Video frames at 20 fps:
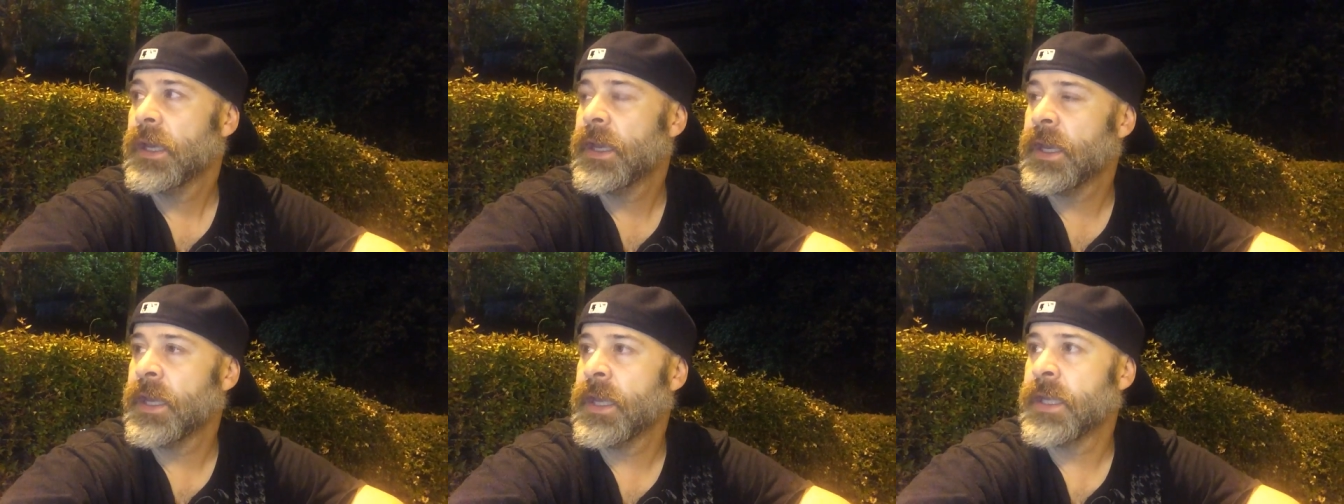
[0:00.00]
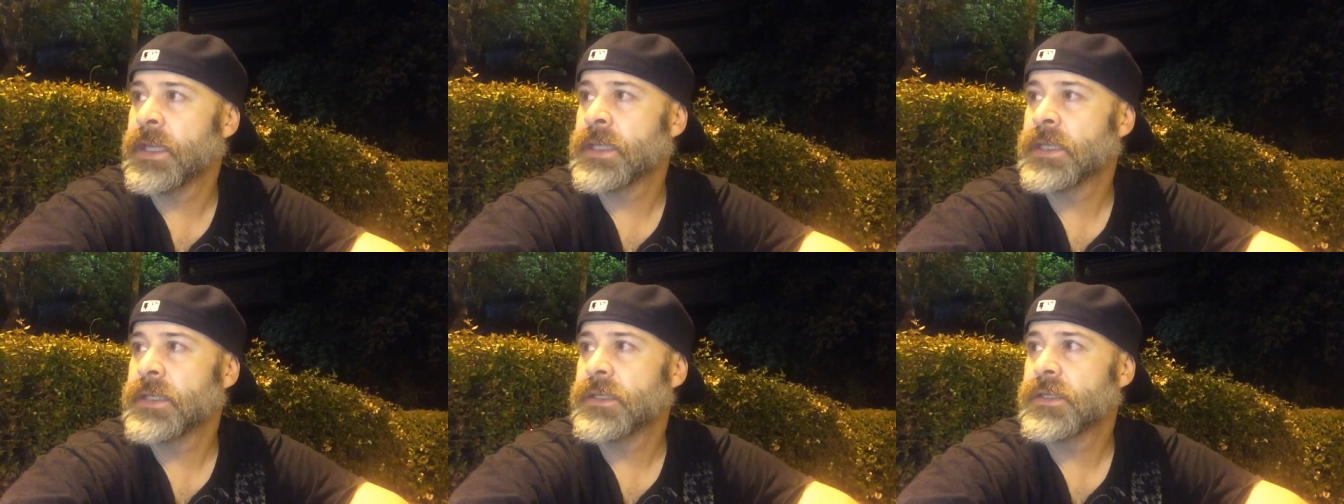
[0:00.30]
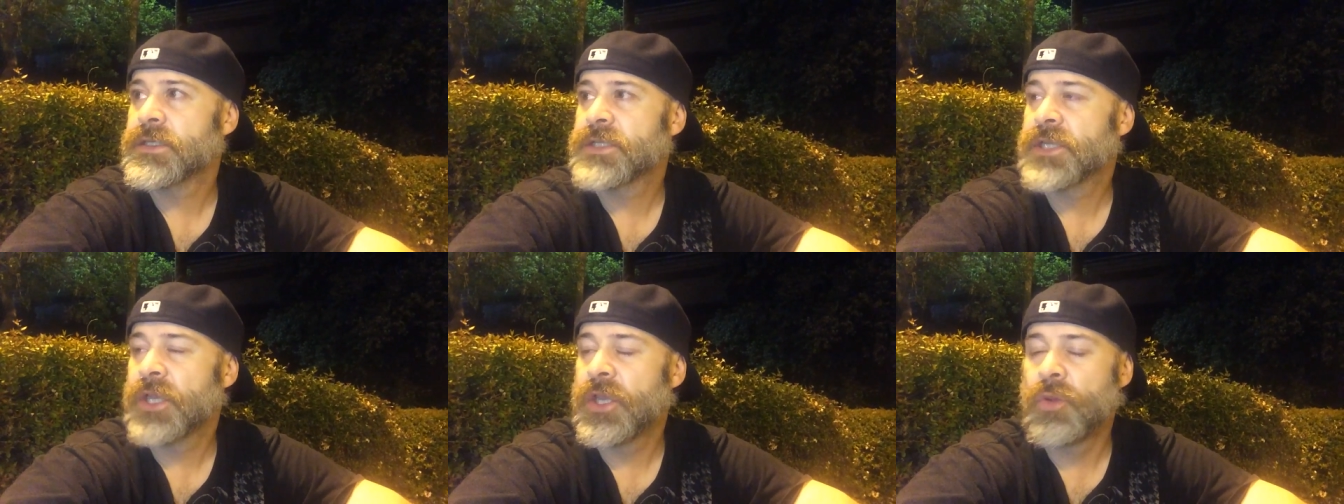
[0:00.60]

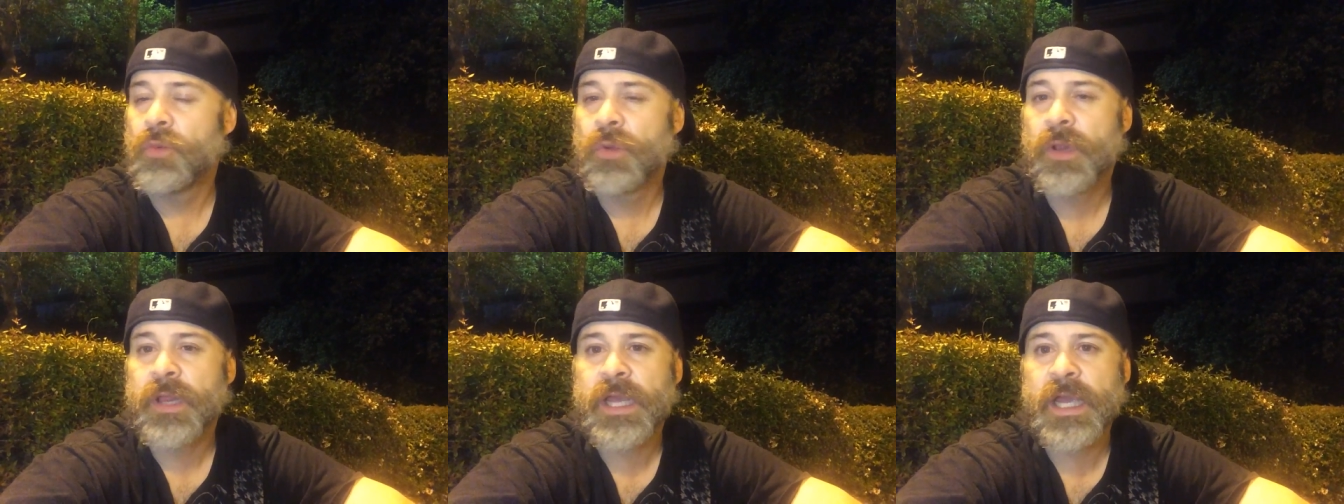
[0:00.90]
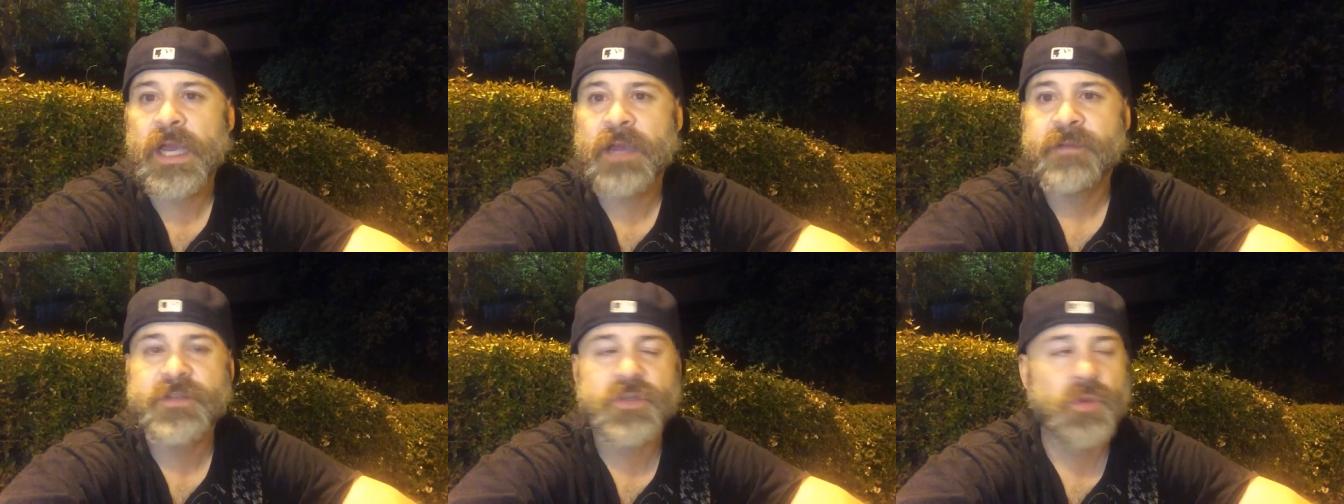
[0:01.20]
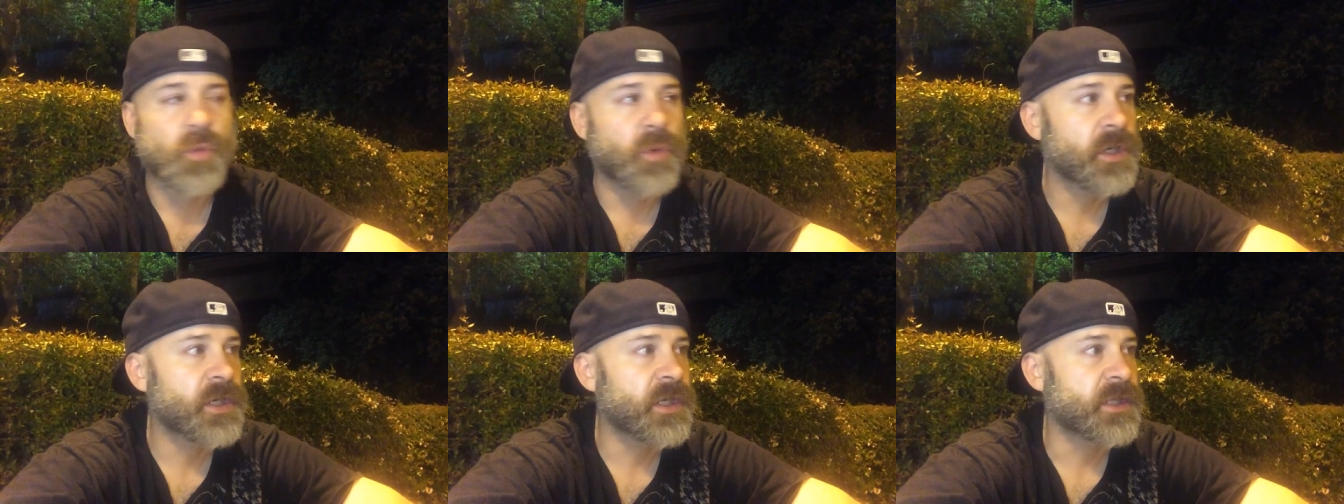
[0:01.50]
And so you really have
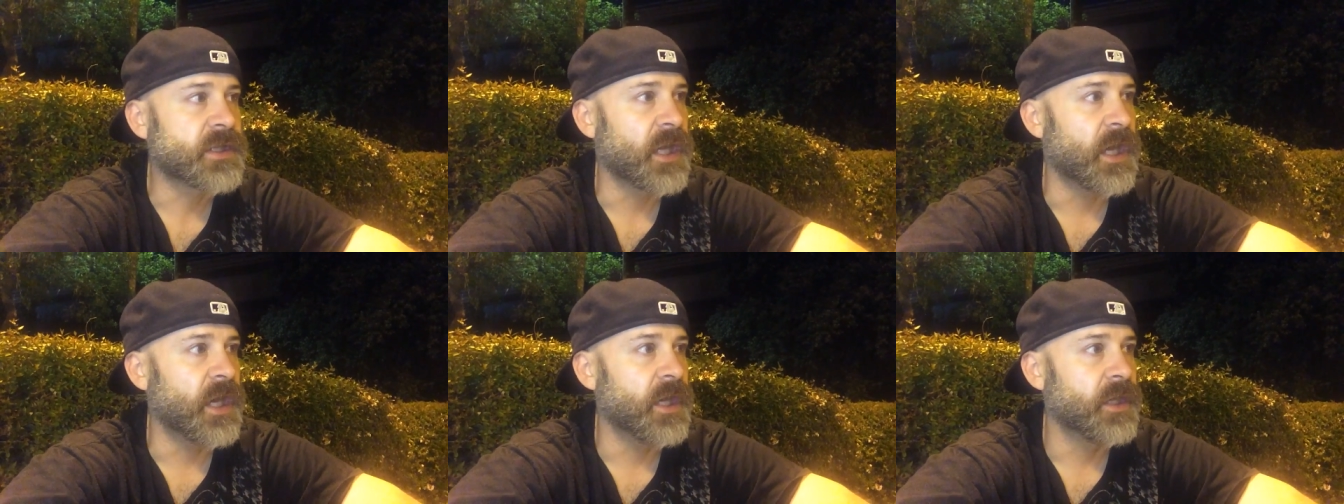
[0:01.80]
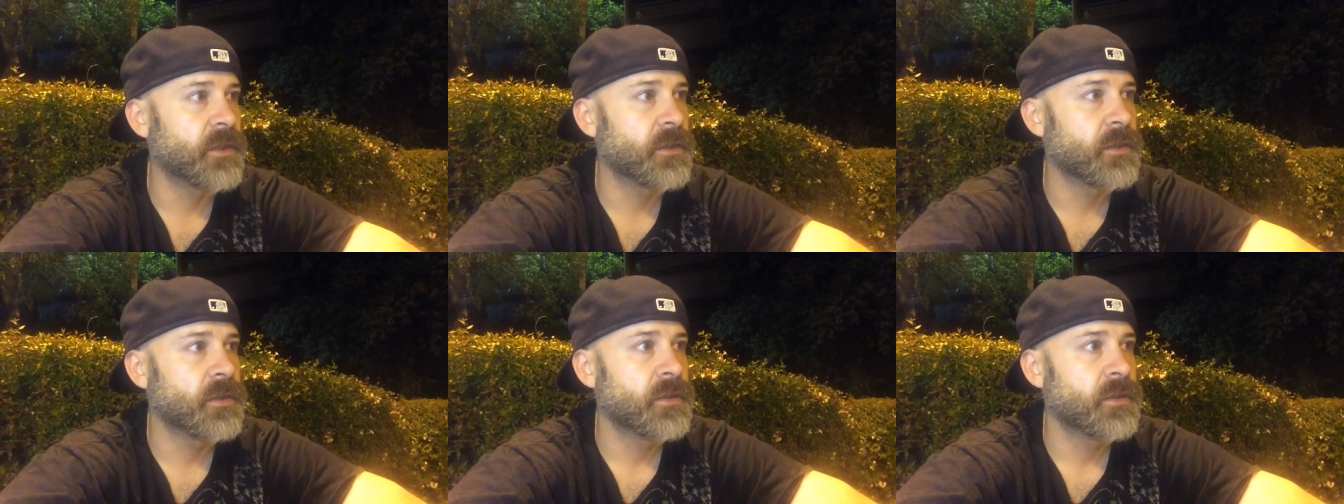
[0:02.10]
to work at that.